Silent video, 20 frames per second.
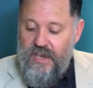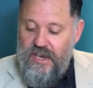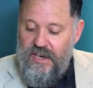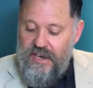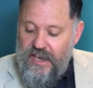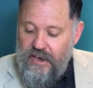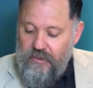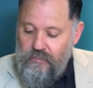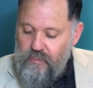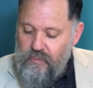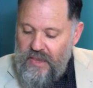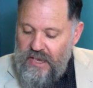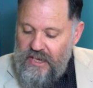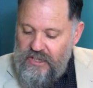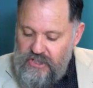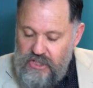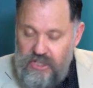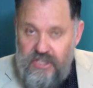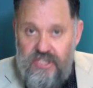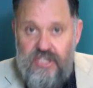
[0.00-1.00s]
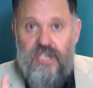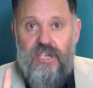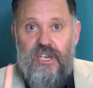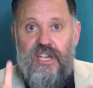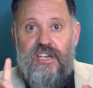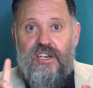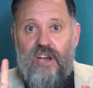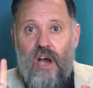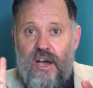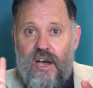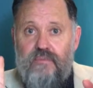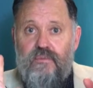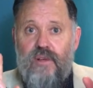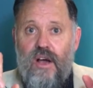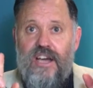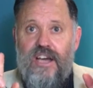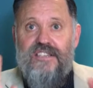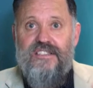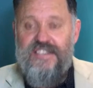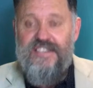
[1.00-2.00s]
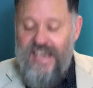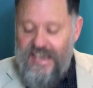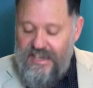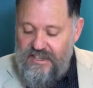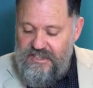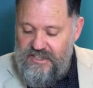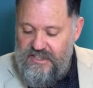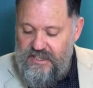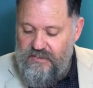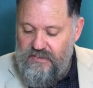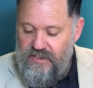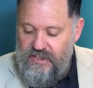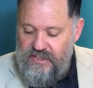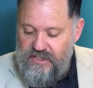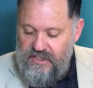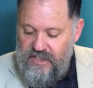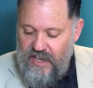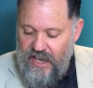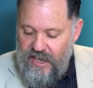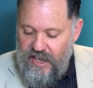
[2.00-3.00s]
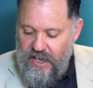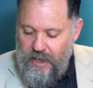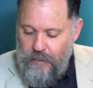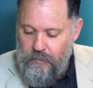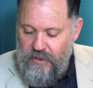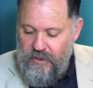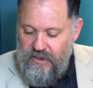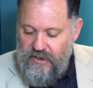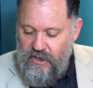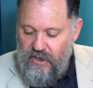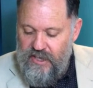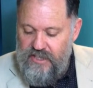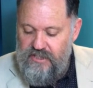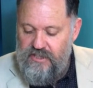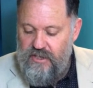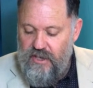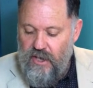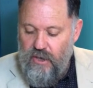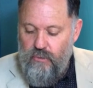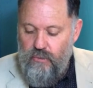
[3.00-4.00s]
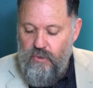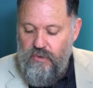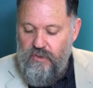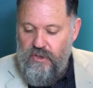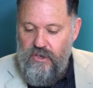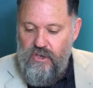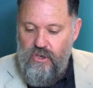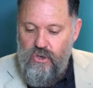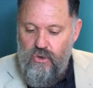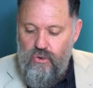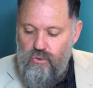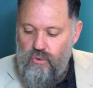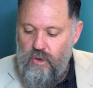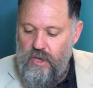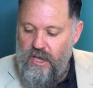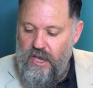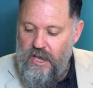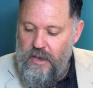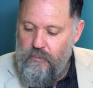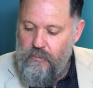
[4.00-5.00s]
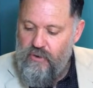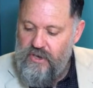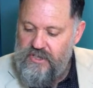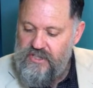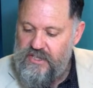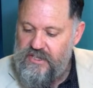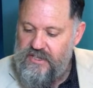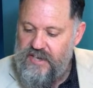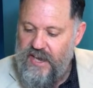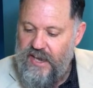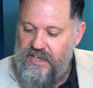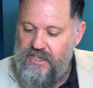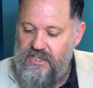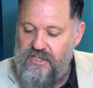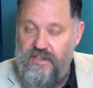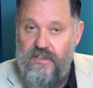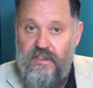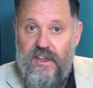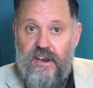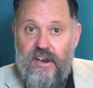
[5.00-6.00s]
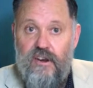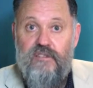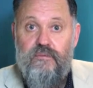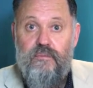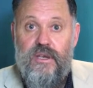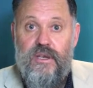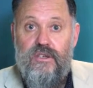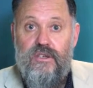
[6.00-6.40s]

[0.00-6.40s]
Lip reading: Now, just to I tested this a couple of nights ago with a new presentation that I've been